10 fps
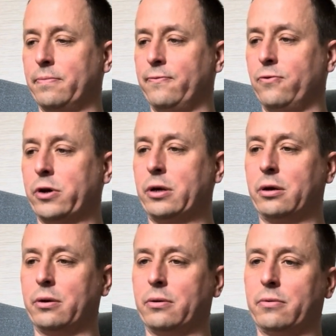
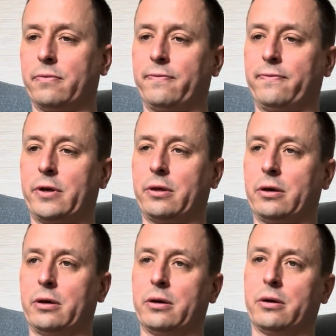working with
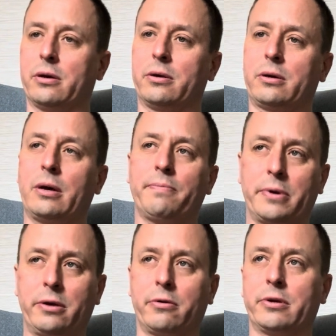a
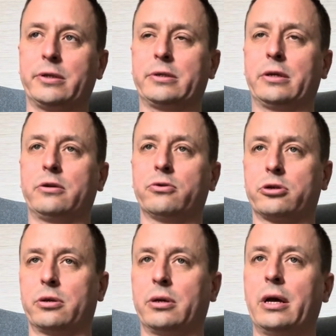company or an
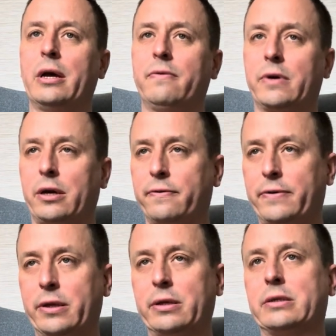institution, we can
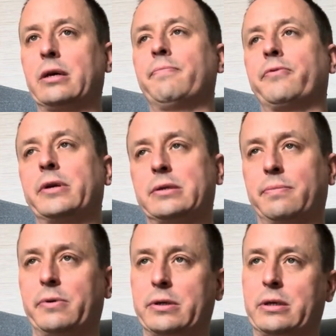find the same
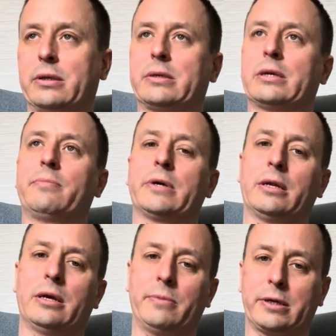principles and the same
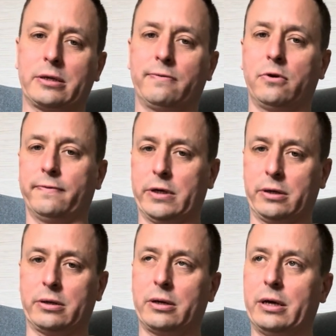dynamics evolving
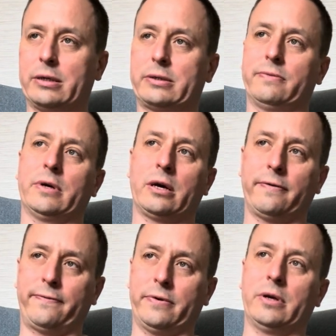as we
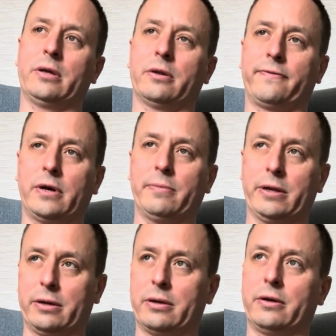have in the
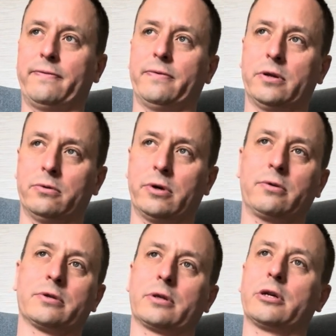family if we do a
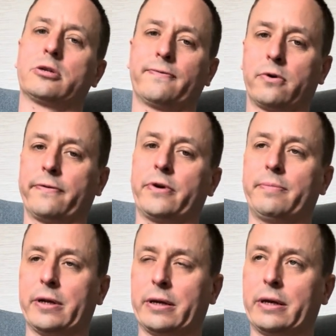constellation for a
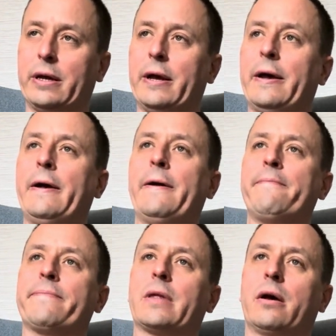family.
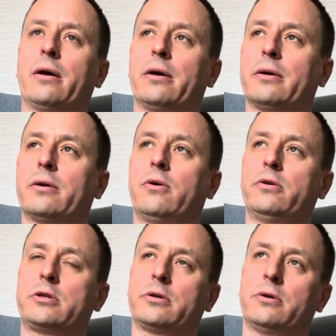
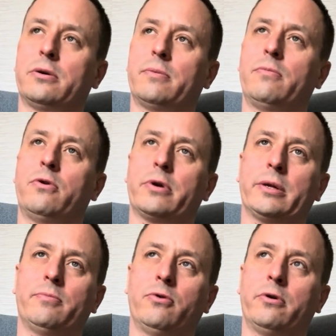Also, more
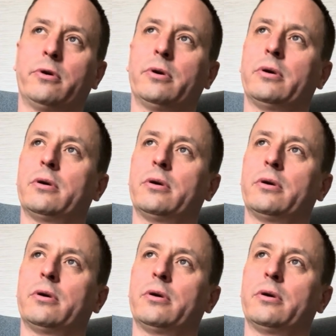and more,